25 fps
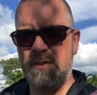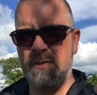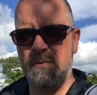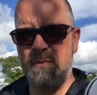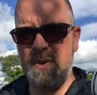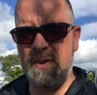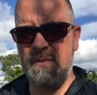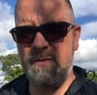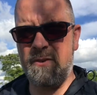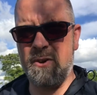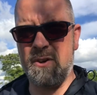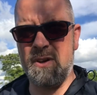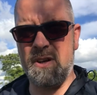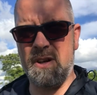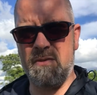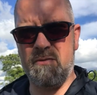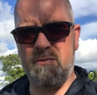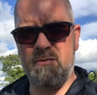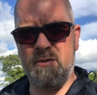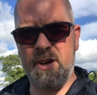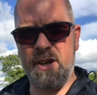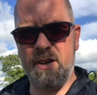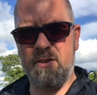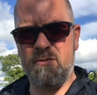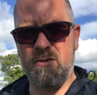we've got our
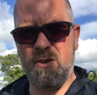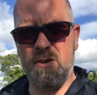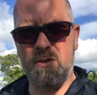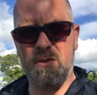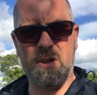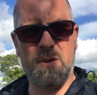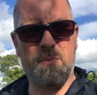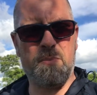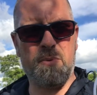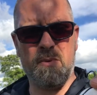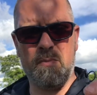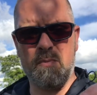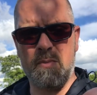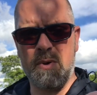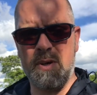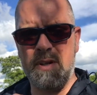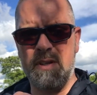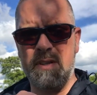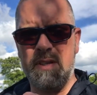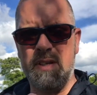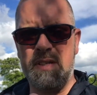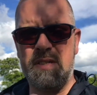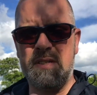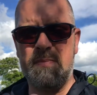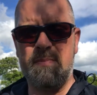rig rolled up on one
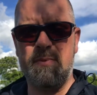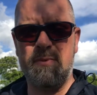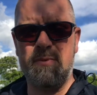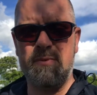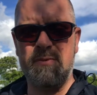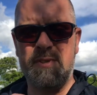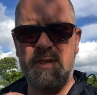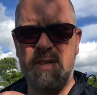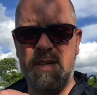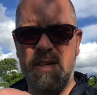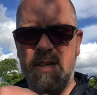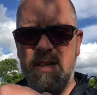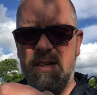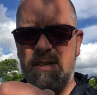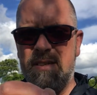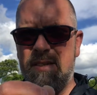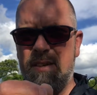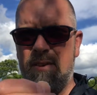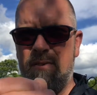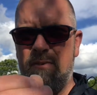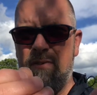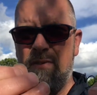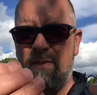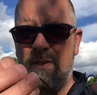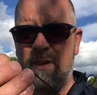of these spools here.
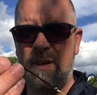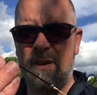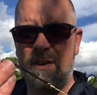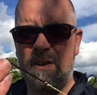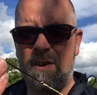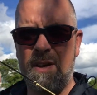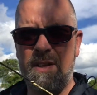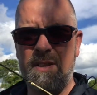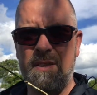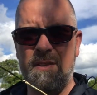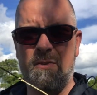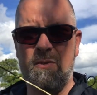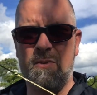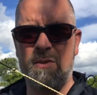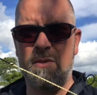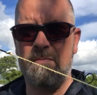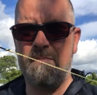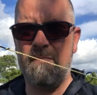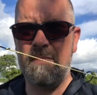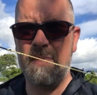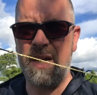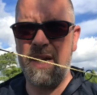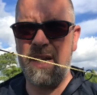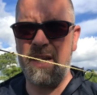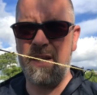So the line, or the
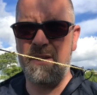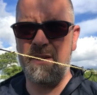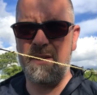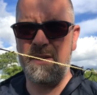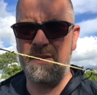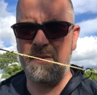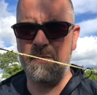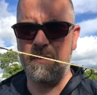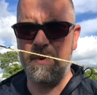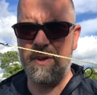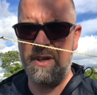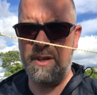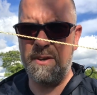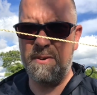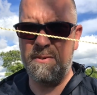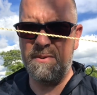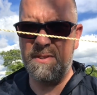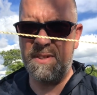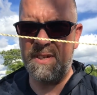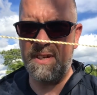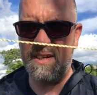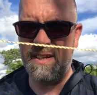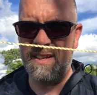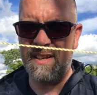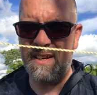main line that we're
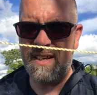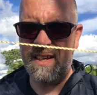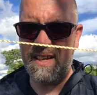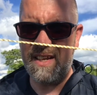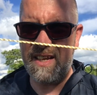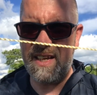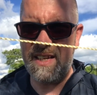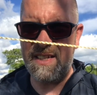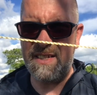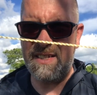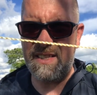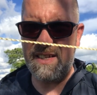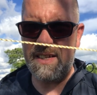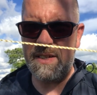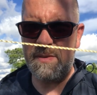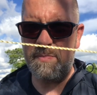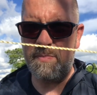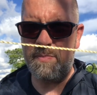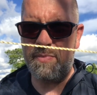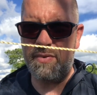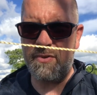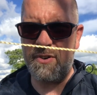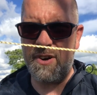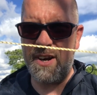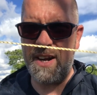using, is this
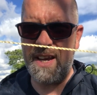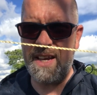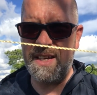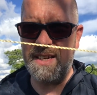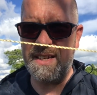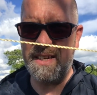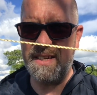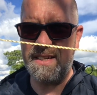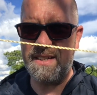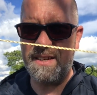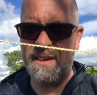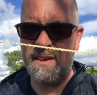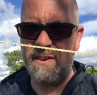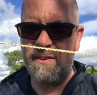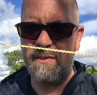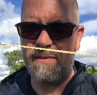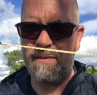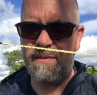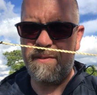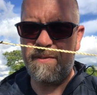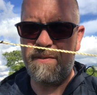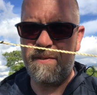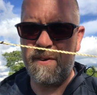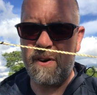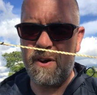braided
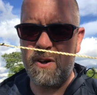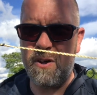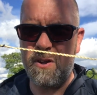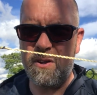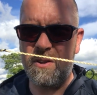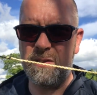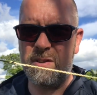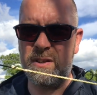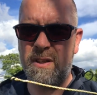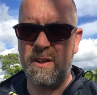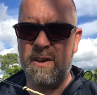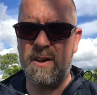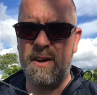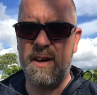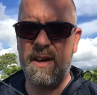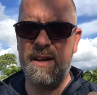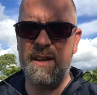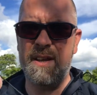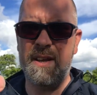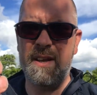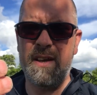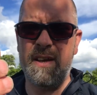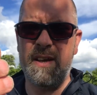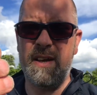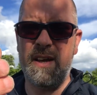furled line.
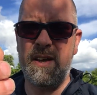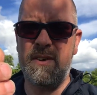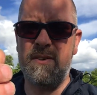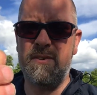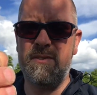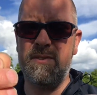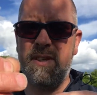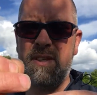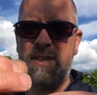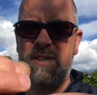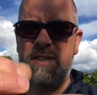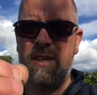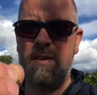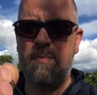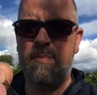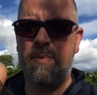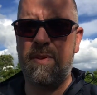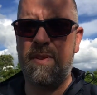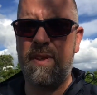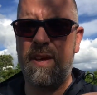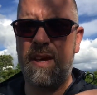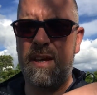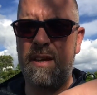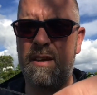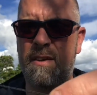And on the tip
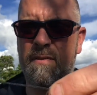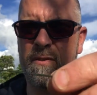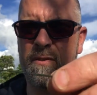of that you've